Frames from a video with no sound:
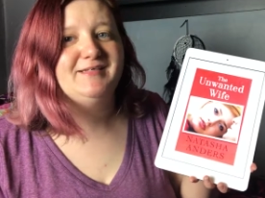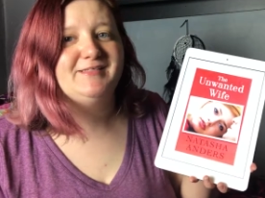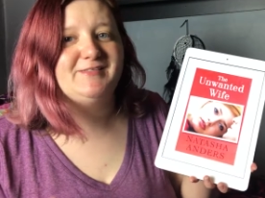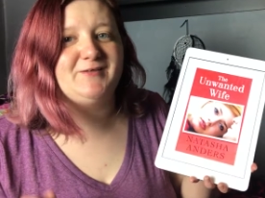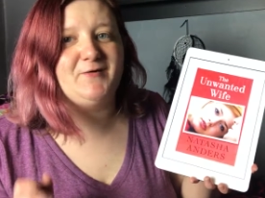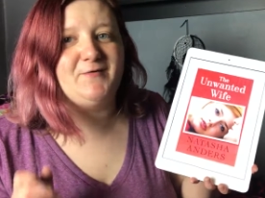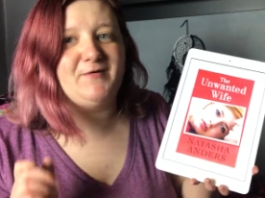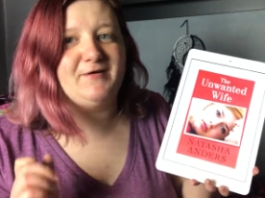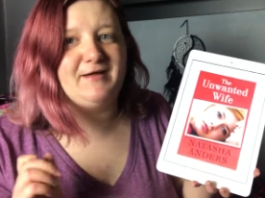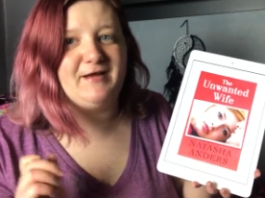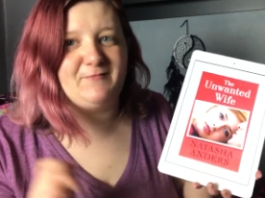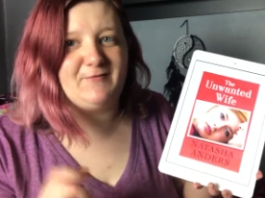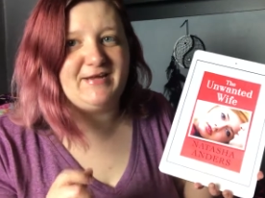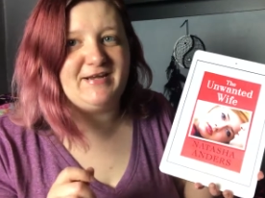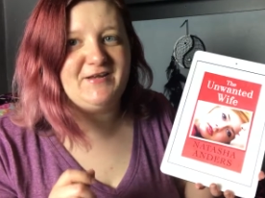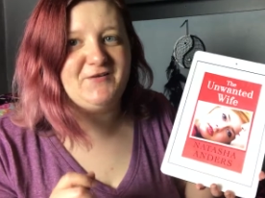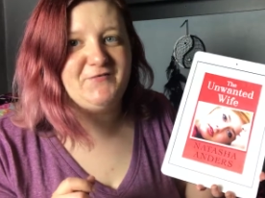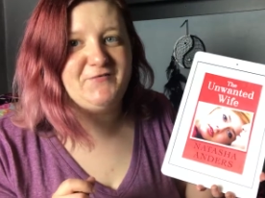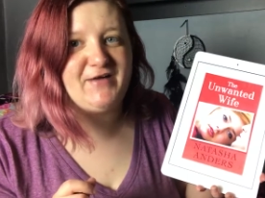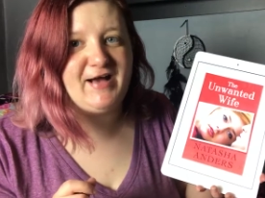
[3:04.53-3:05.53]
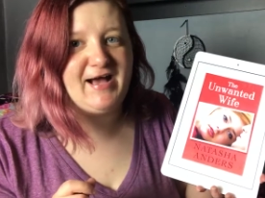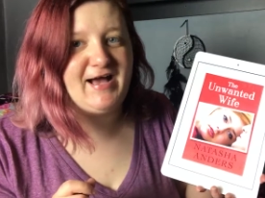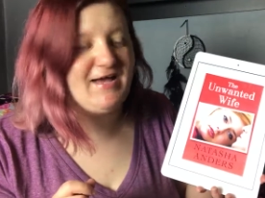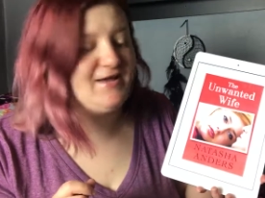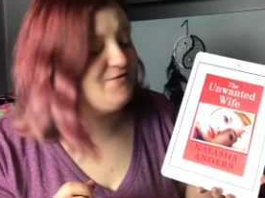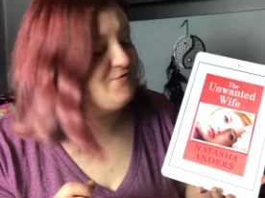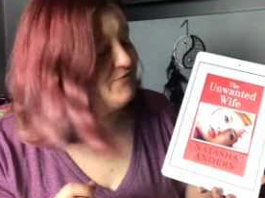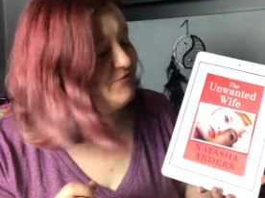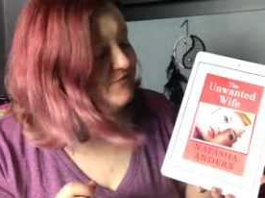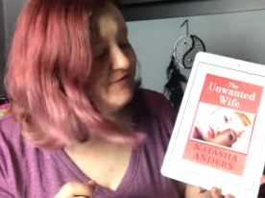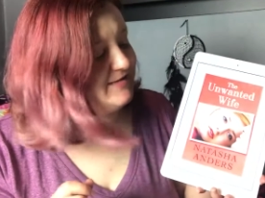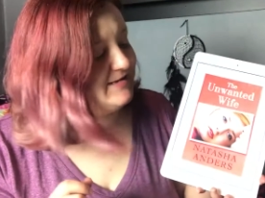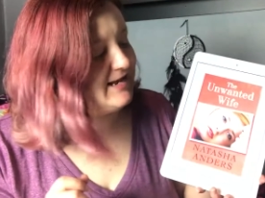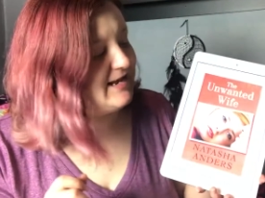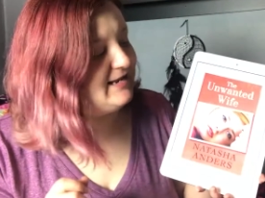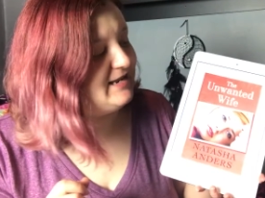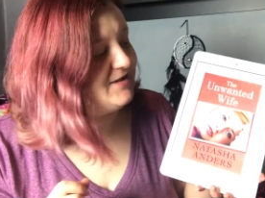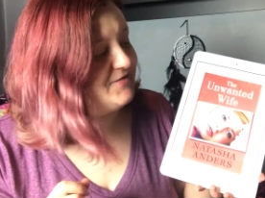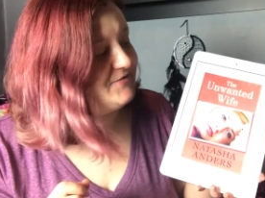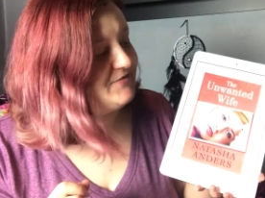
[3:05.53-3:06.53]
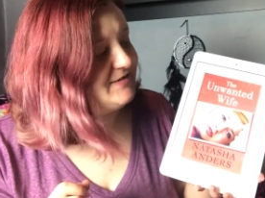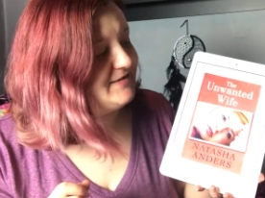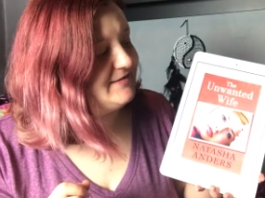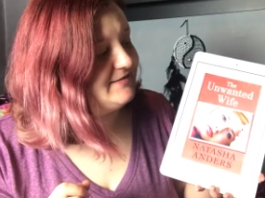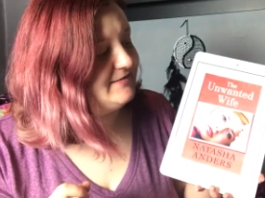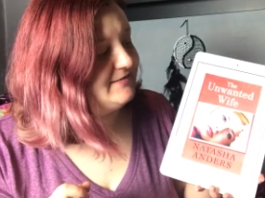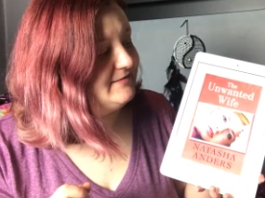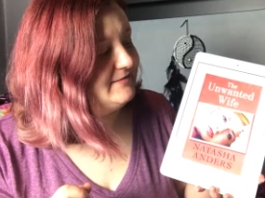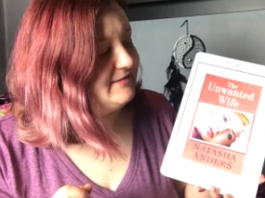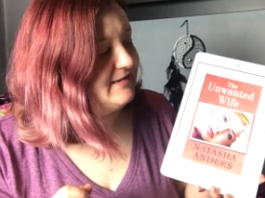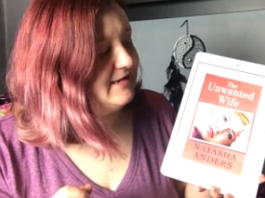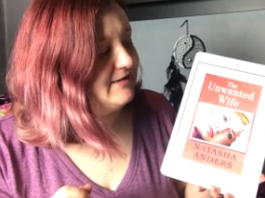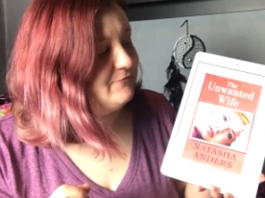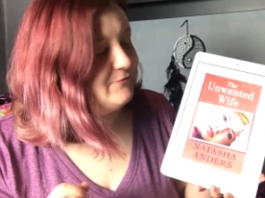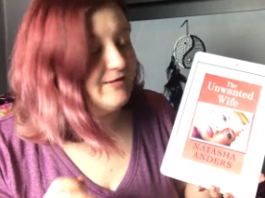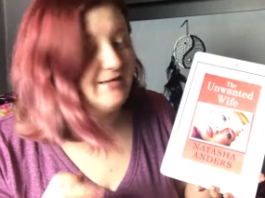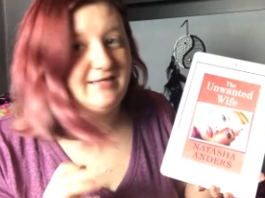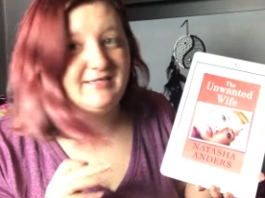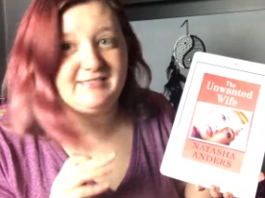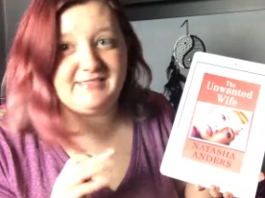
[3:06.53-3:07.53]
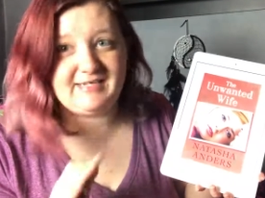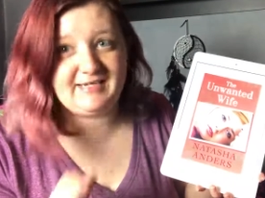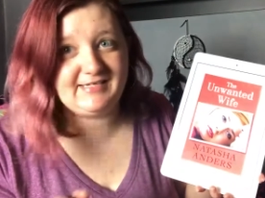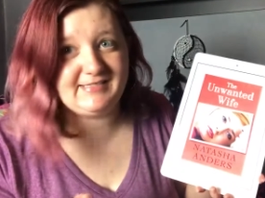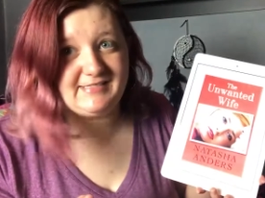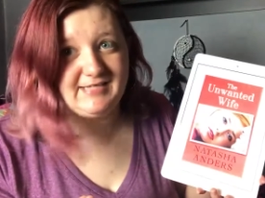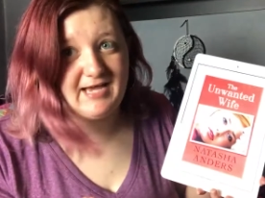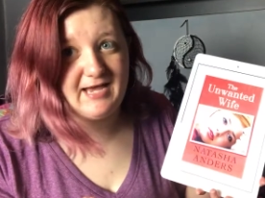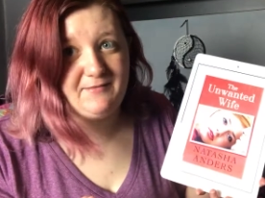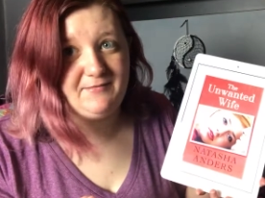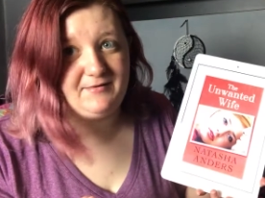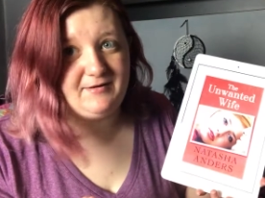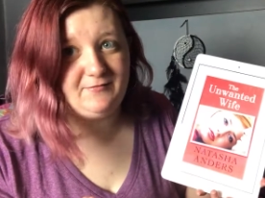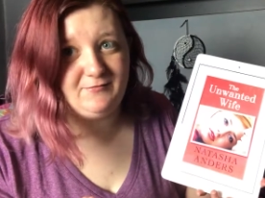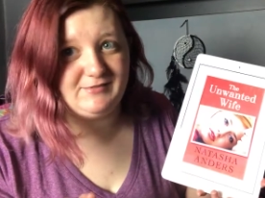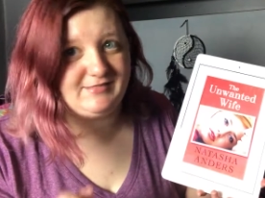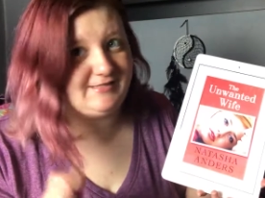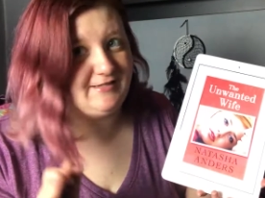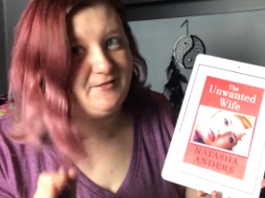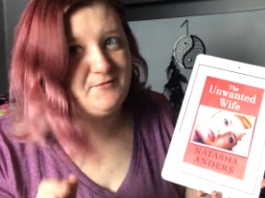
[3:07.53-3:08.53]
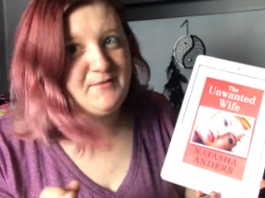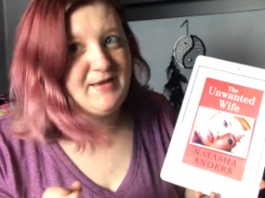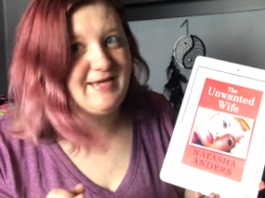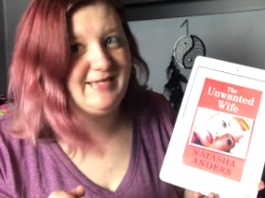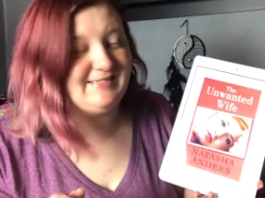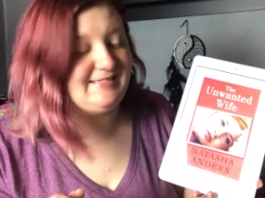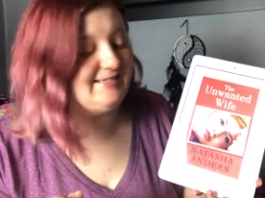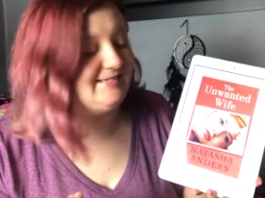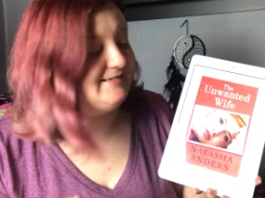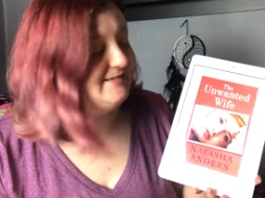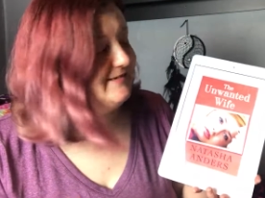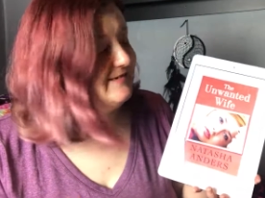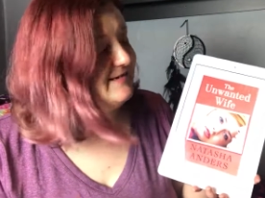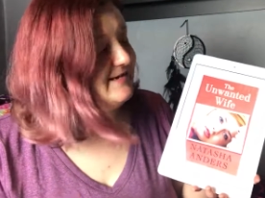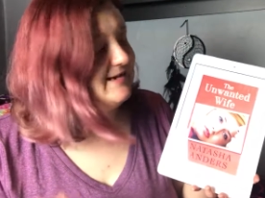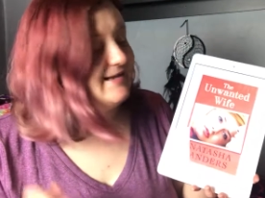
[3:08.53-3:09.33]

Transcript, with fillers: so i rated it a five and i love it and I read it a second time and it was still amazing